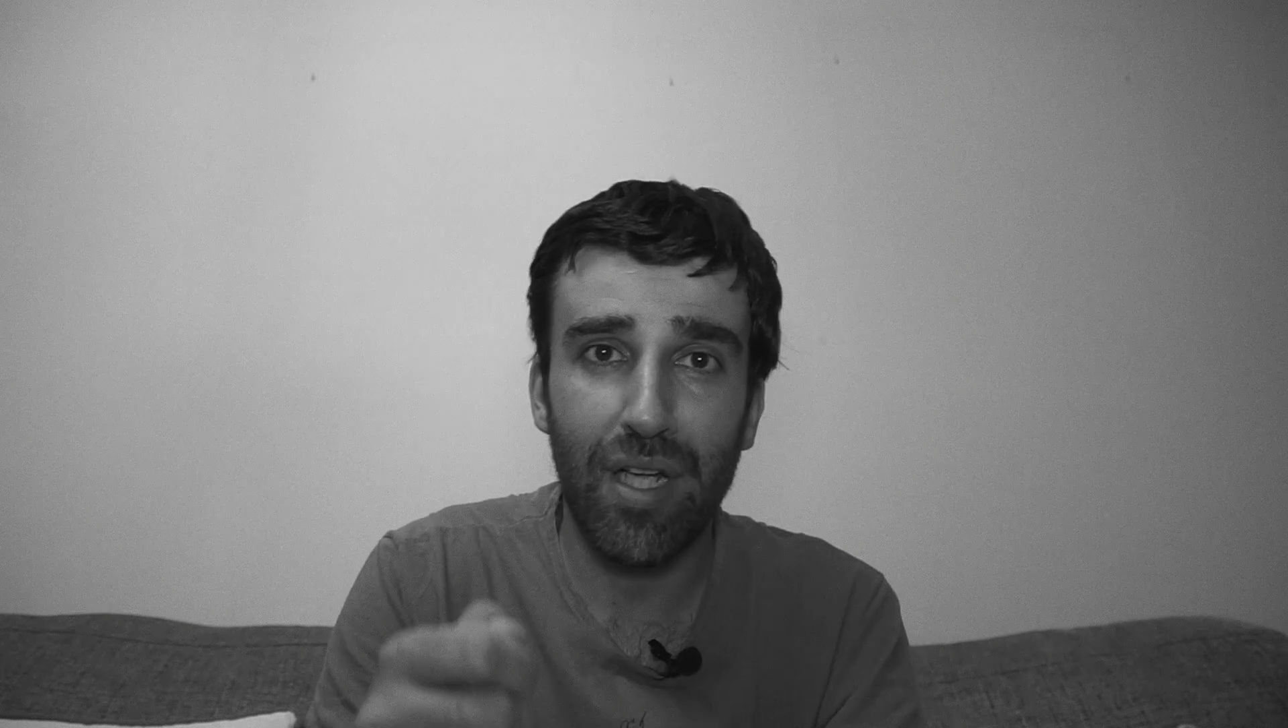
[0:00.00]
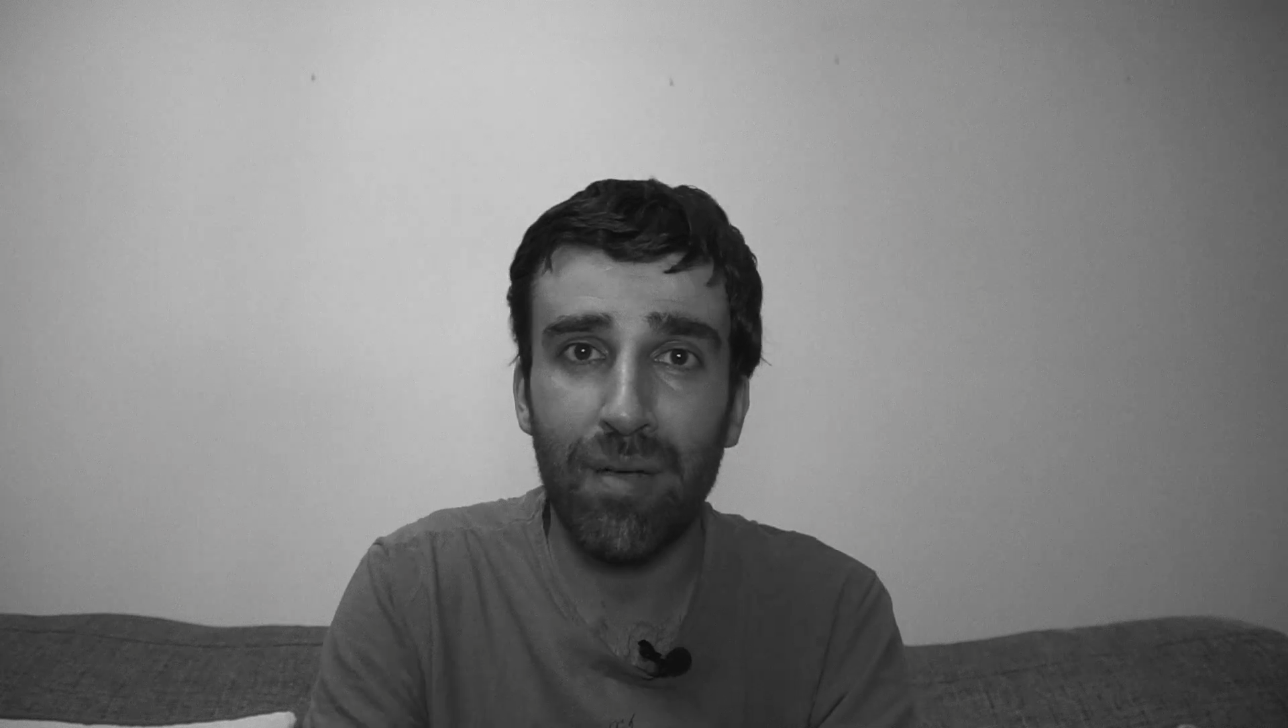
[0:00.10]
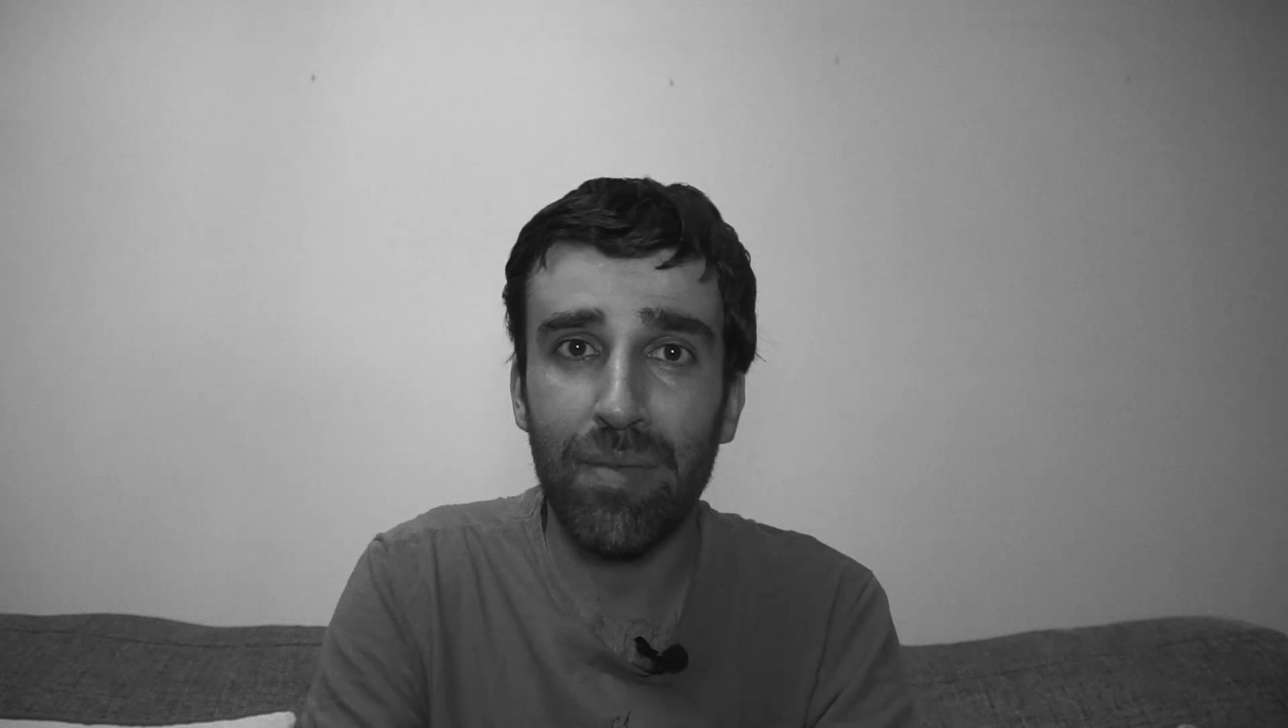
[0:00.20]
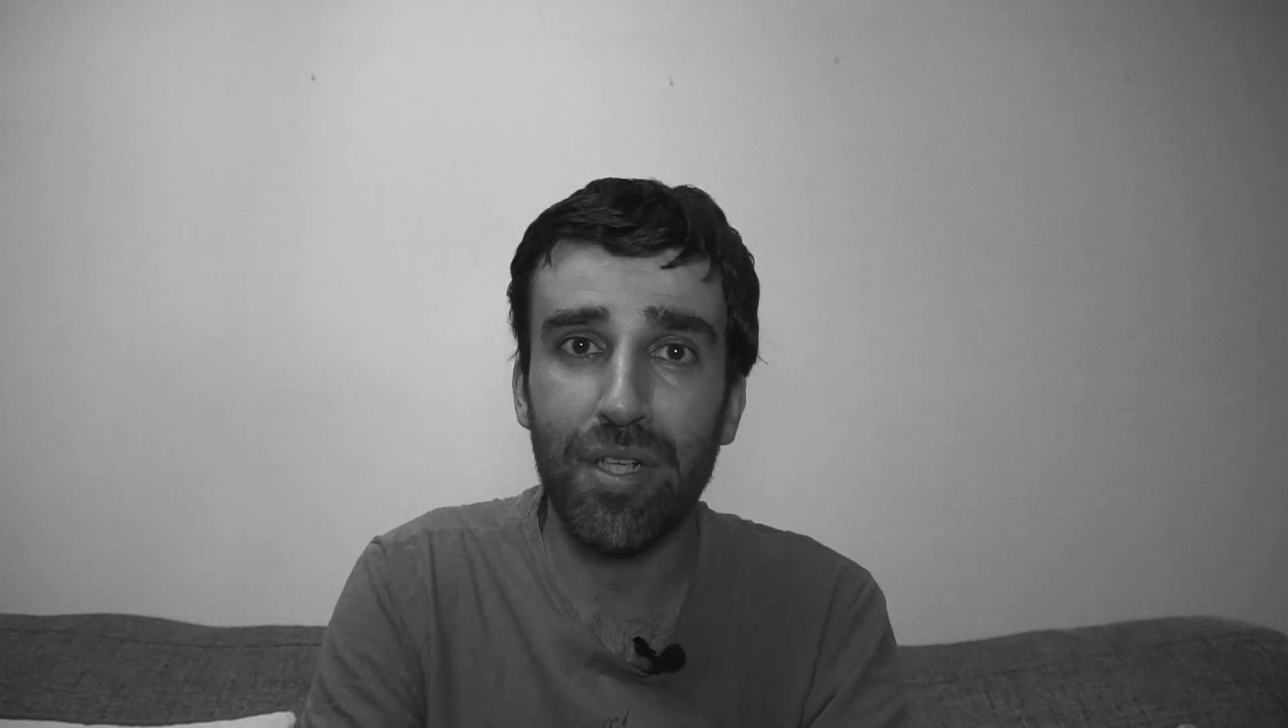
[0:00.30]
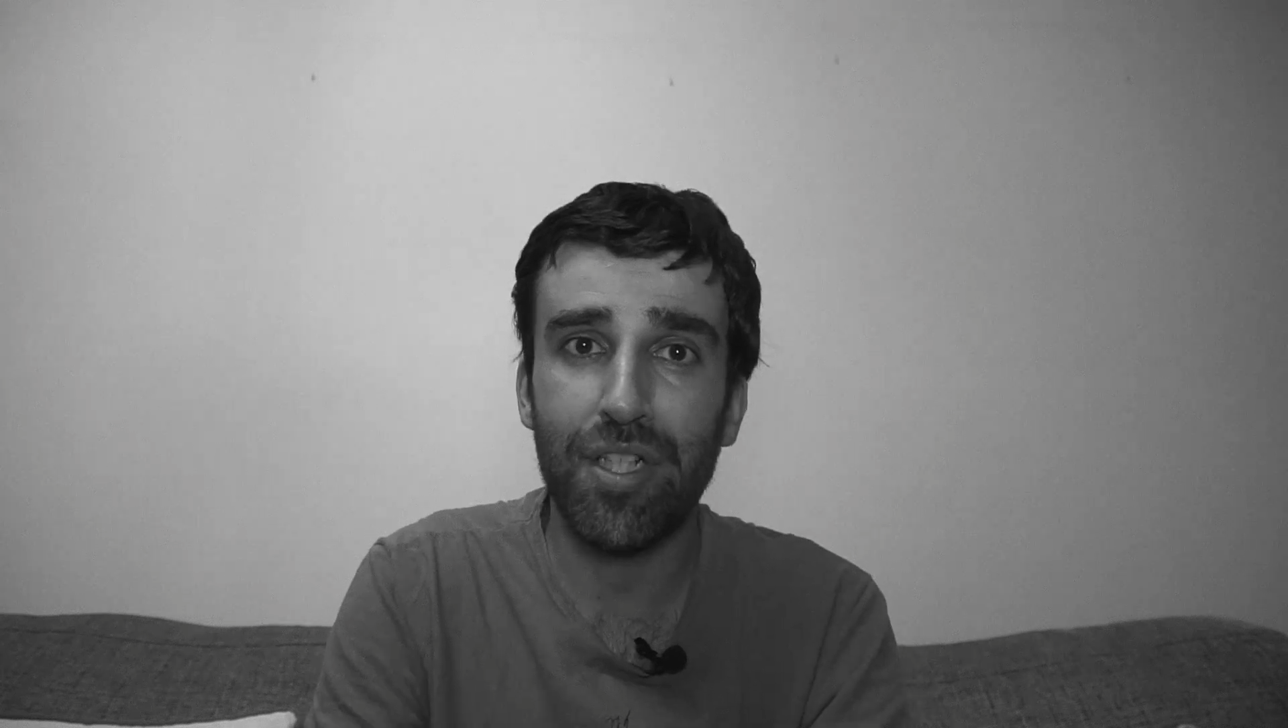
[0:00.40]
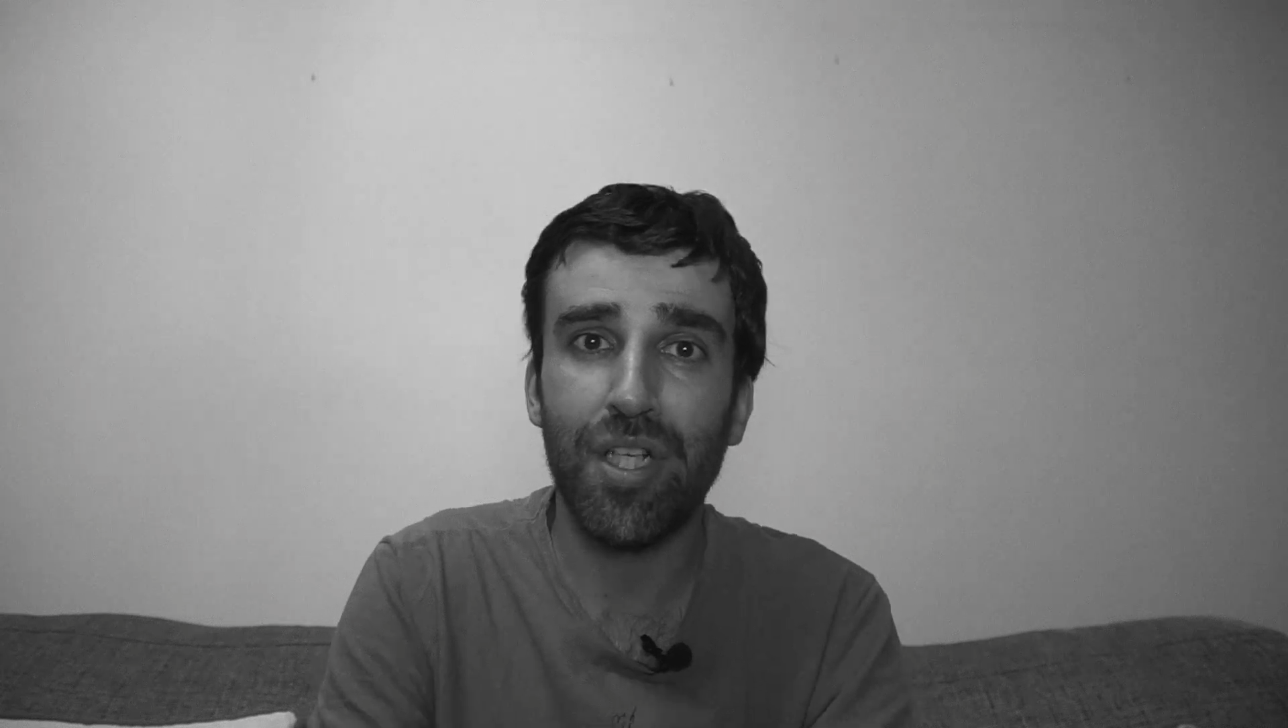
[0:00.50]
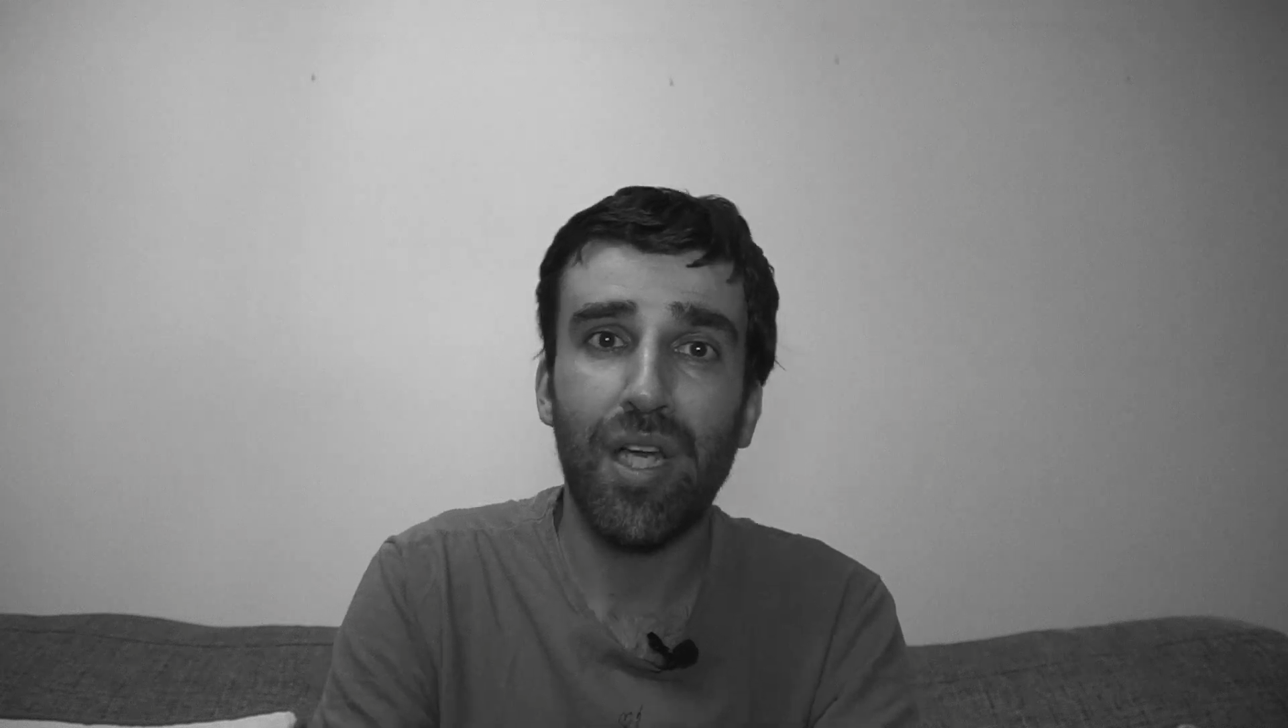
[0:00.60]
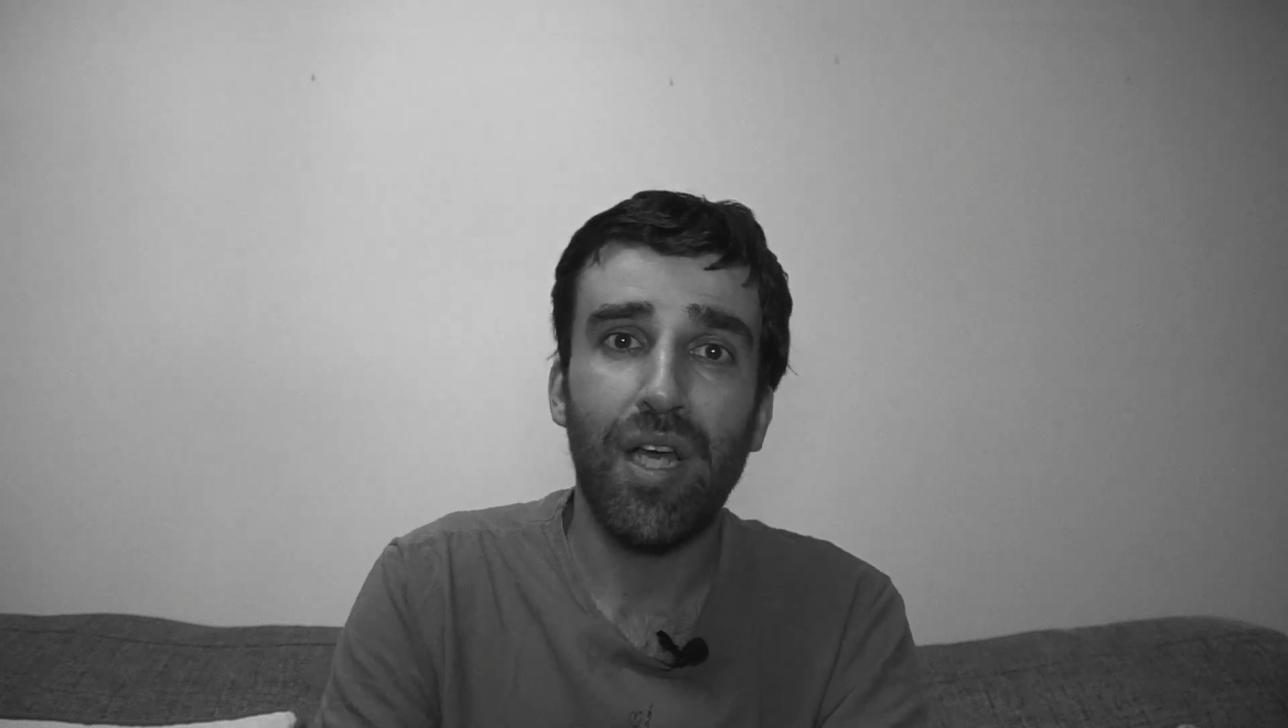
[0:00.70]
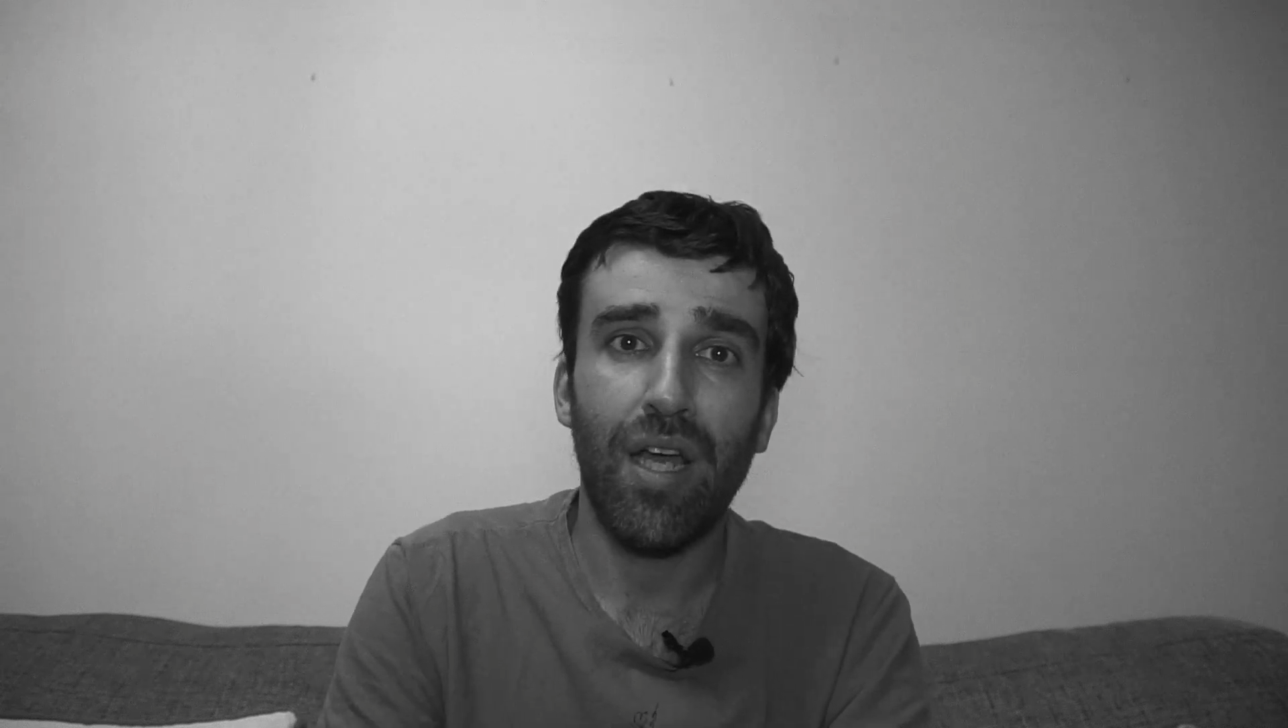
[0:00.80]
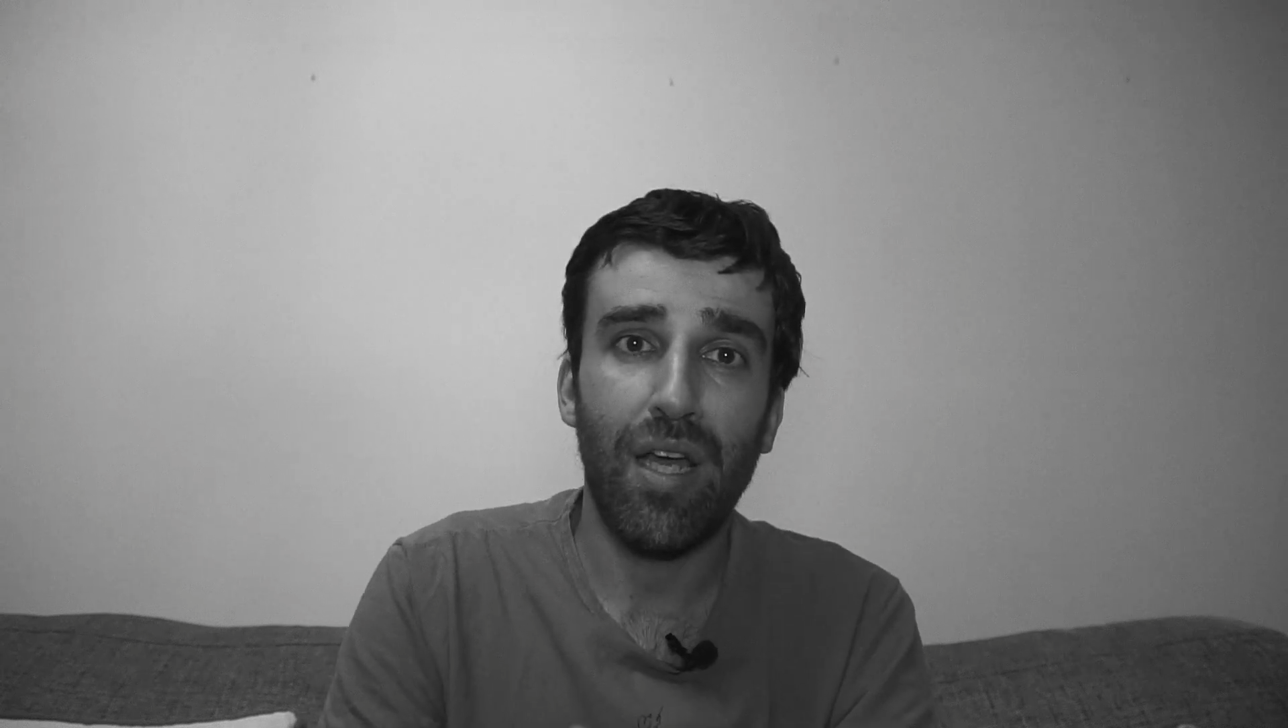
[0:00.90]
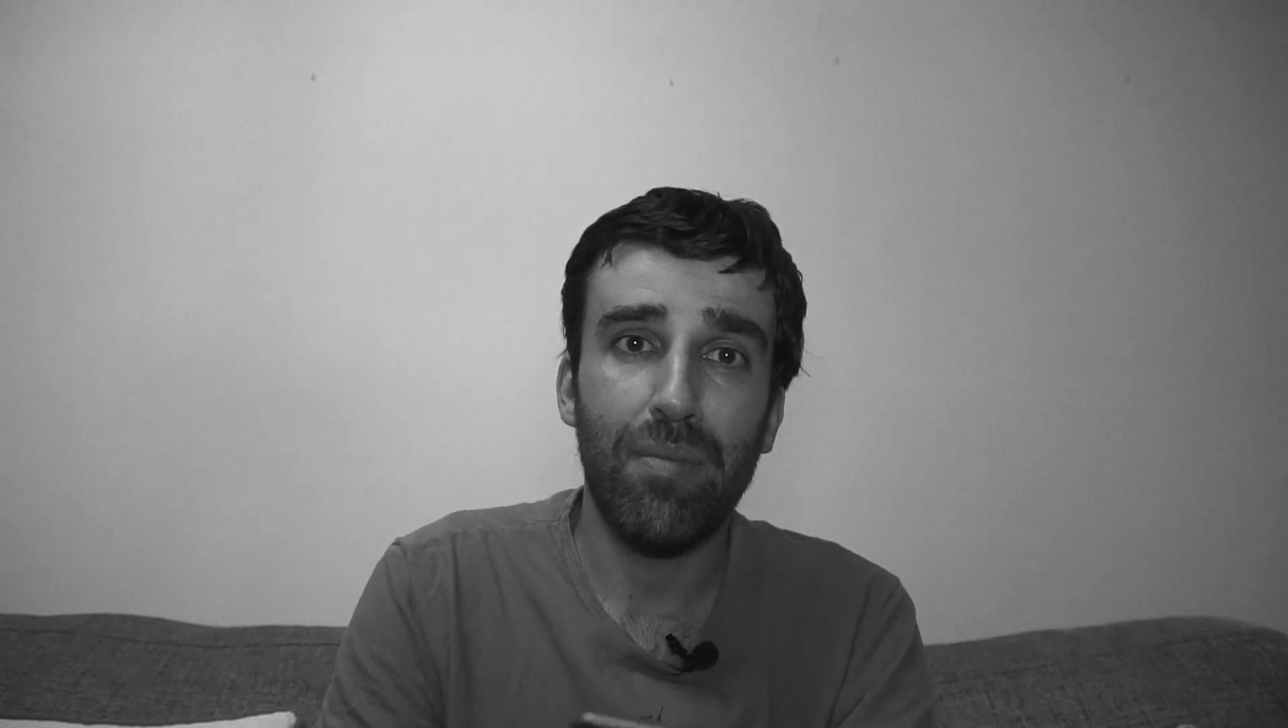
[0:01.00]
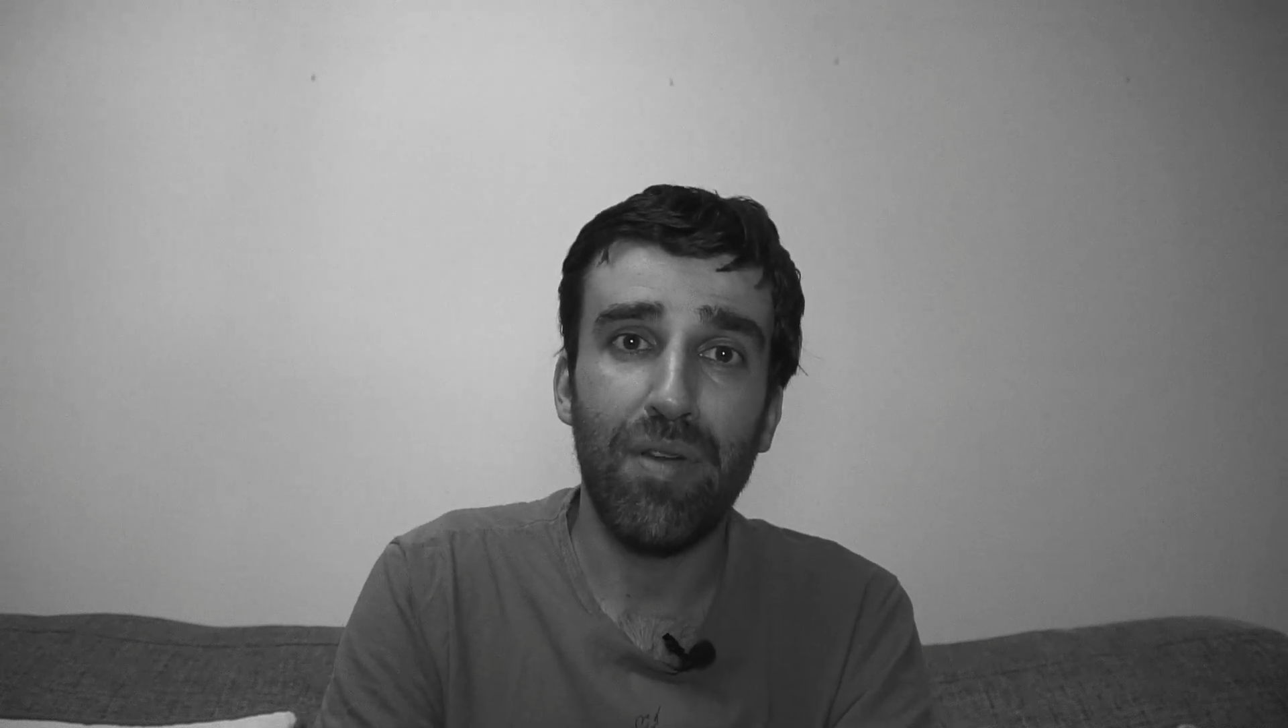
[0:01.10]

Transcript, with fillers: image uh,